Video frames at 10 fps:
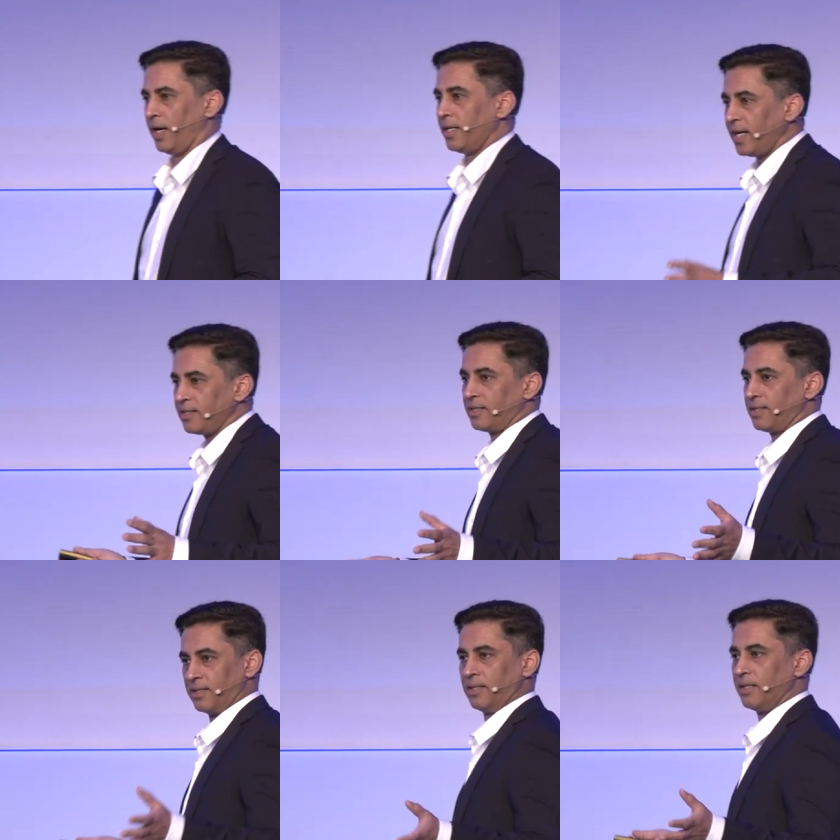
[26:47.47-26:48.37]
And
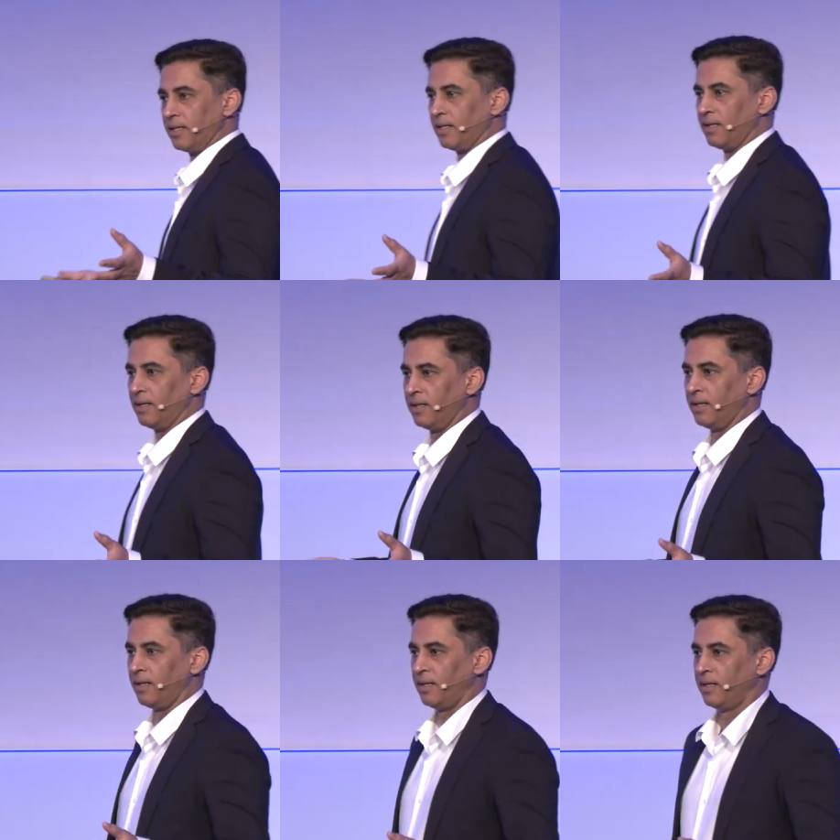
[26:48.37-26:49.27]
that's
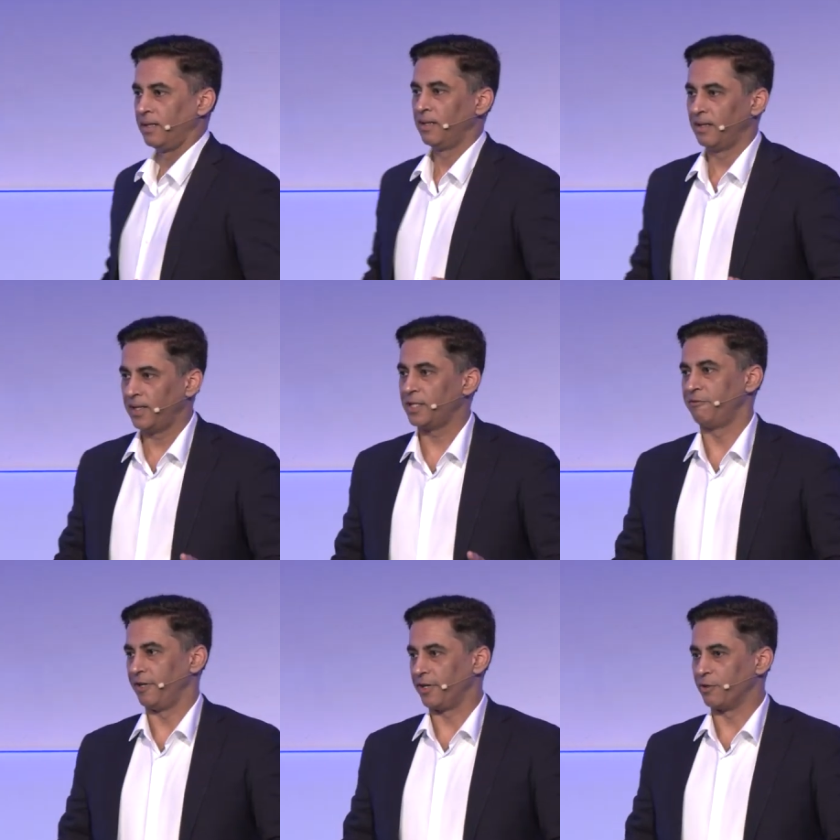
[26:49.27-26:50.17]

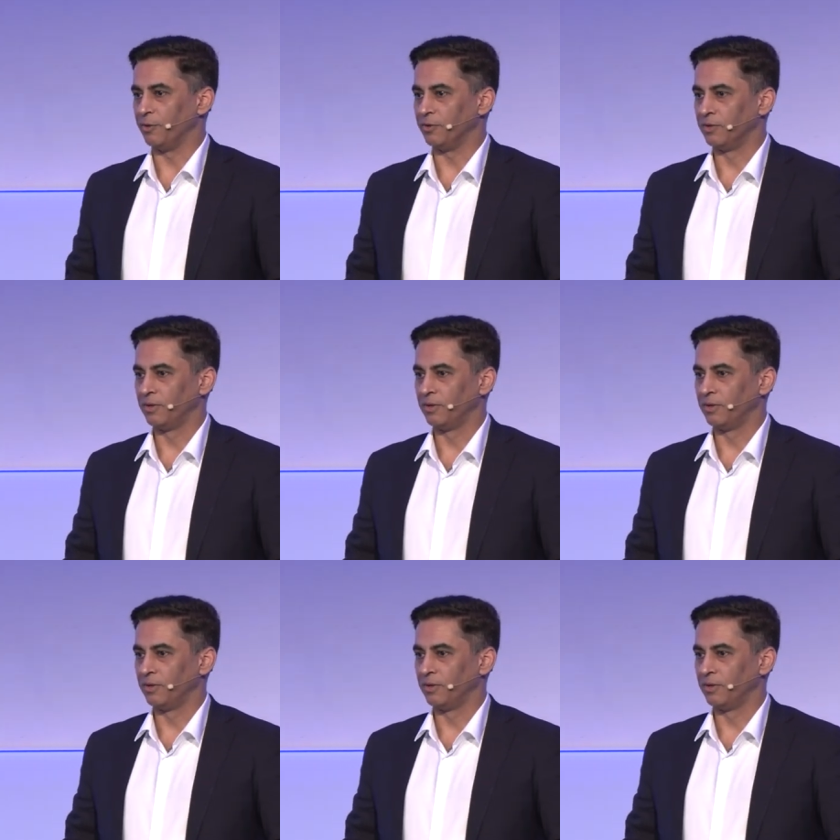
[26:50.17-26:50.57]
that's very cool.